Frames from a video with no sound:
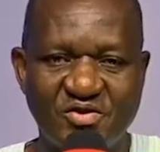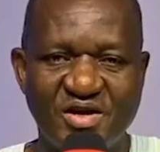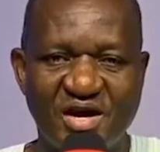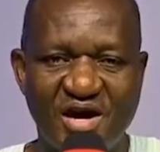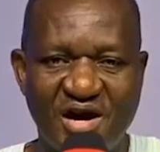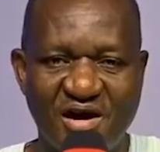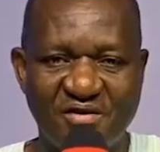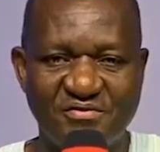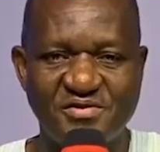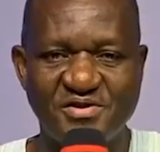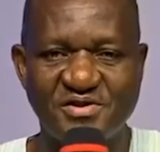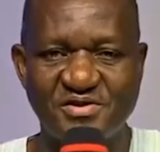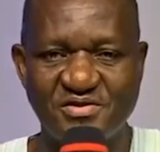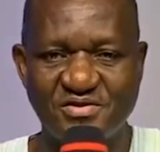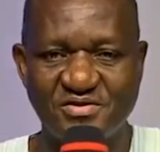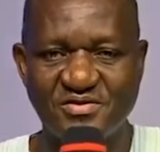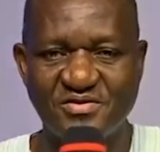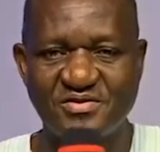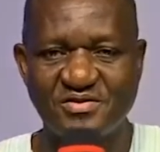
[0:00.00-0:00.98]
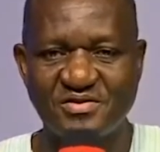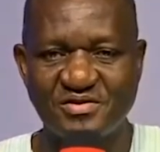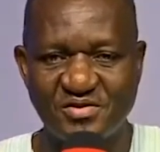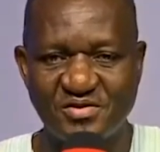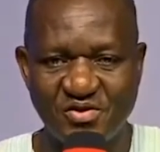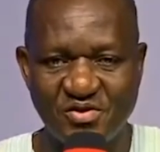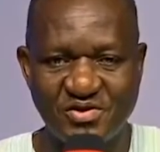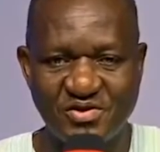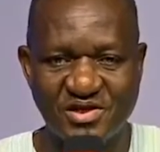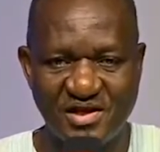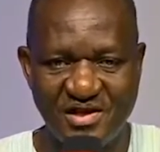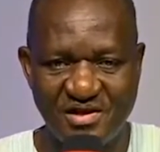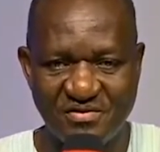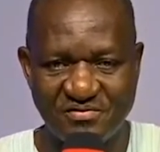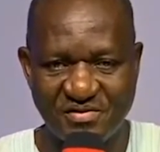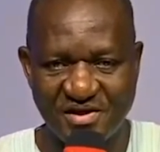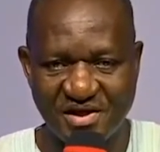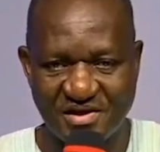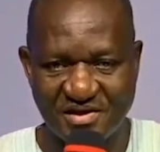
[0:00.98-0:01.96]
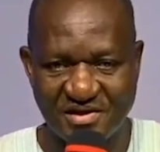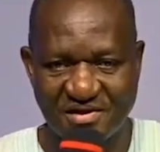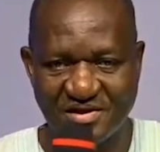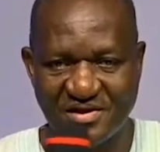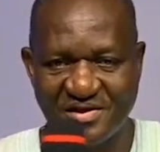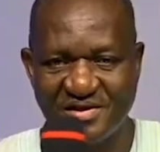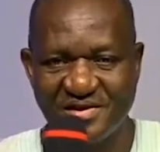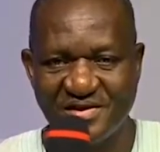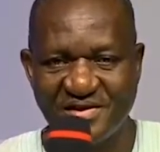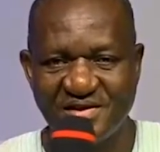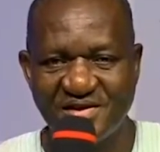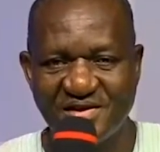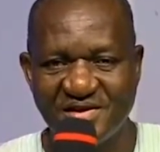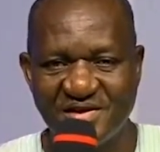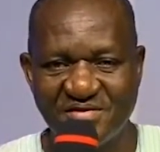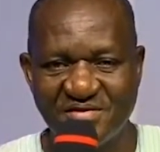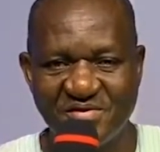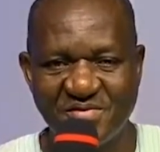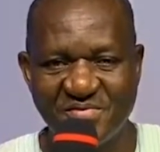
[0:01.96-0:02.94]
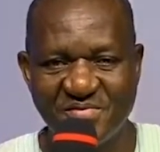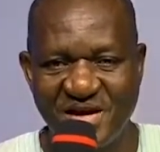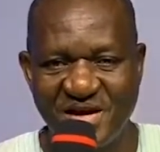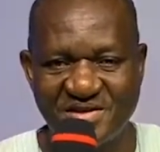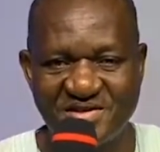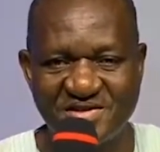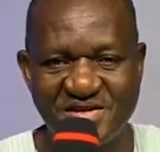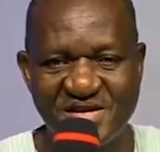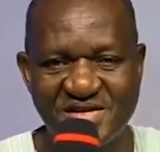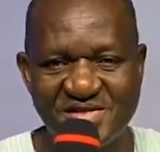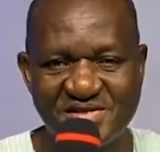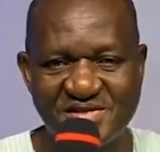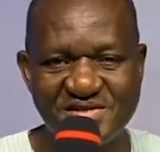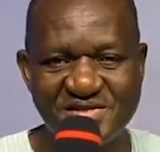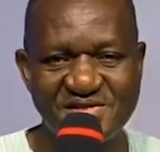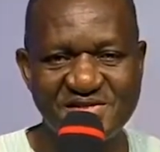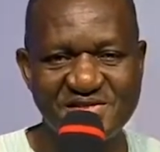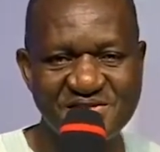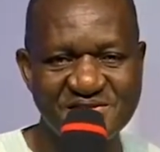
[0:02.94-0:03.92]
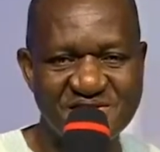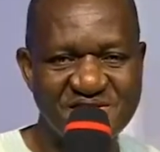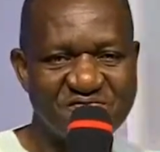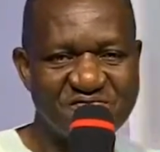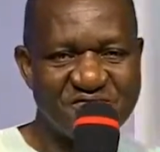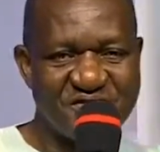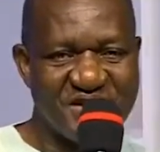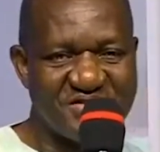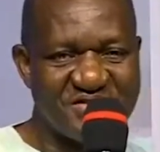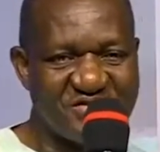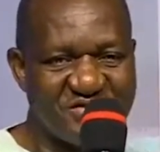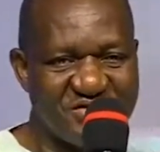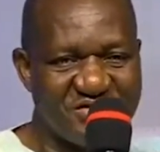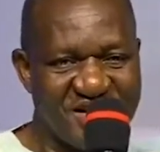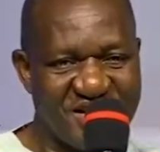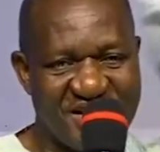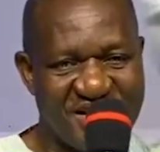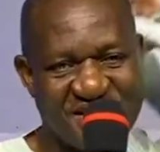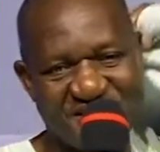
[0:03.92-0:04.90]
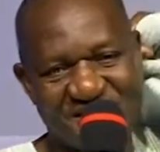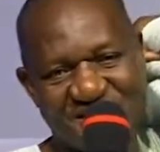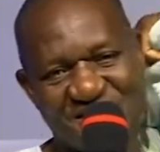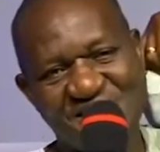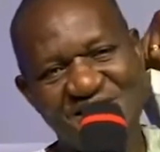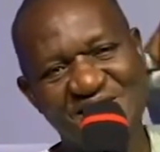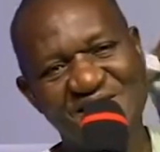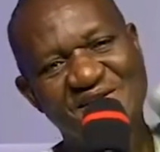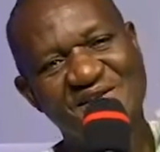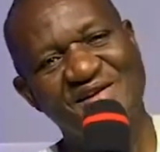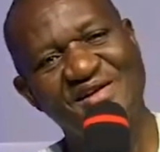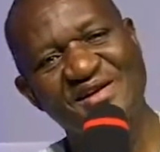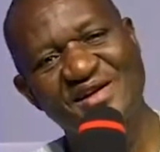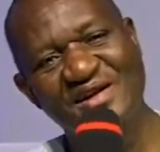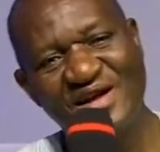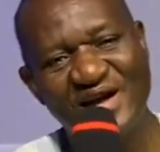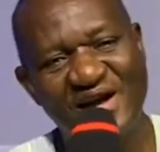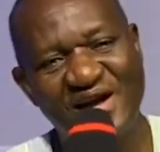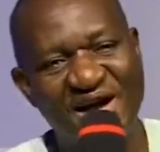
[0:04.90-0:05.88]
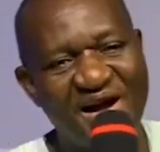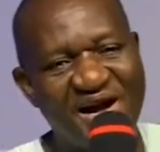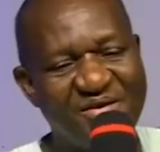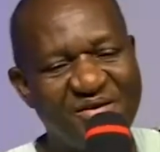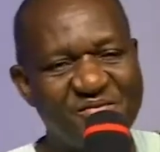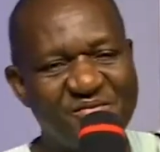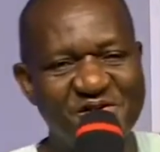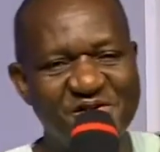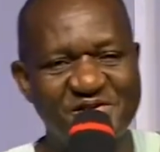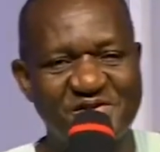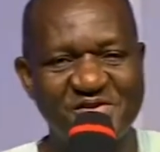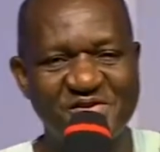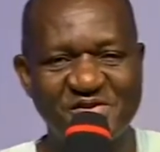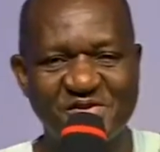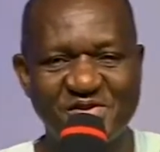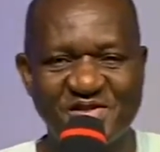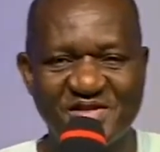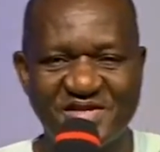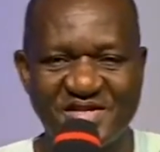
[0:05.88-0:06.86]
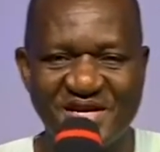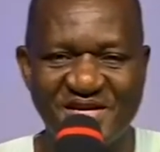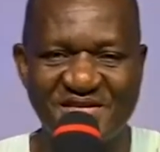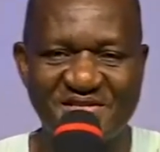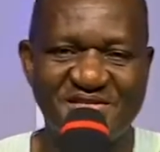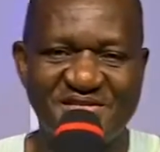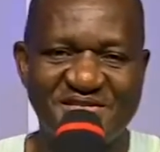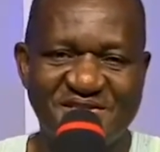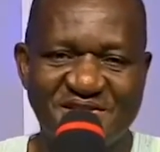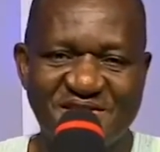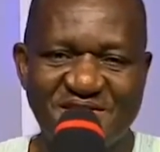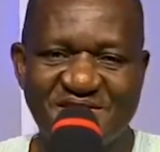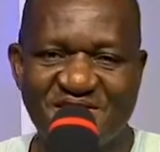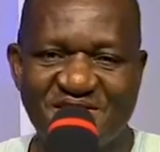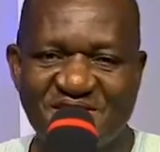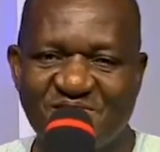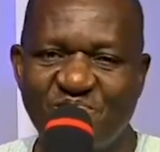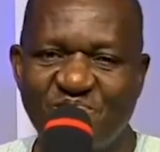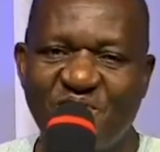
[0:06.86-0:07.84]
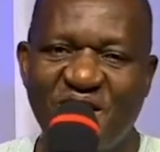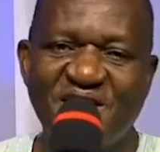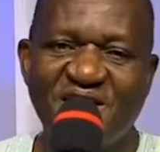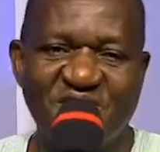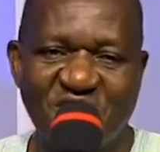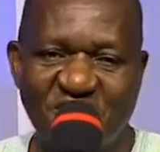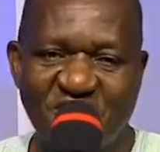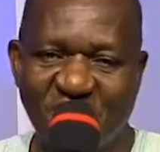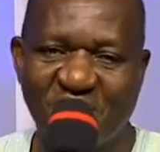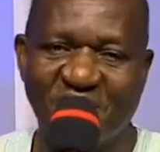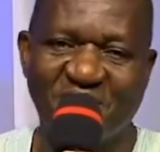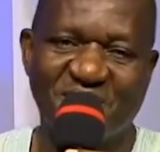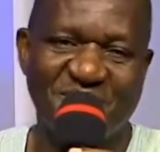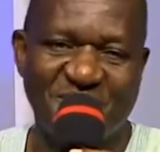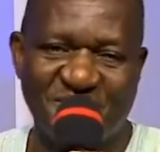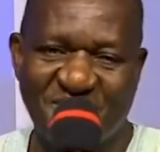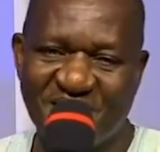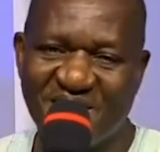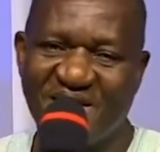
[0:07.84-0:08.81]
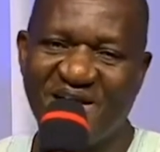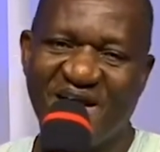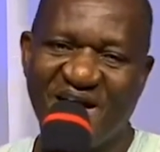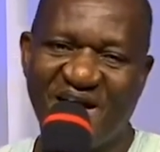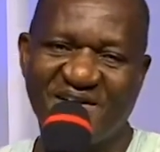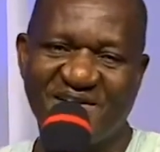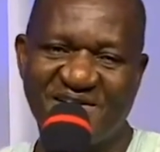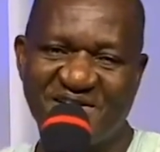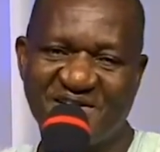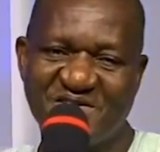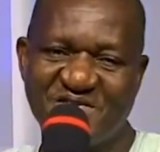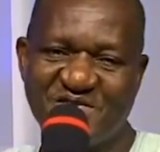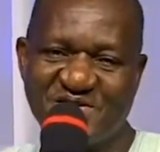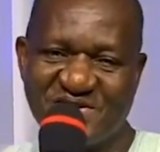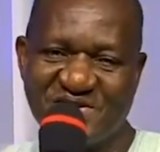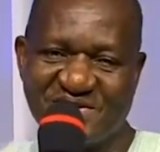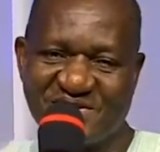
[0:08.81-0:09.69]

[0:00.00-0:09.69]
afternoon, good evening. Even my dressing is different today. I'm also dressed in splendor and glory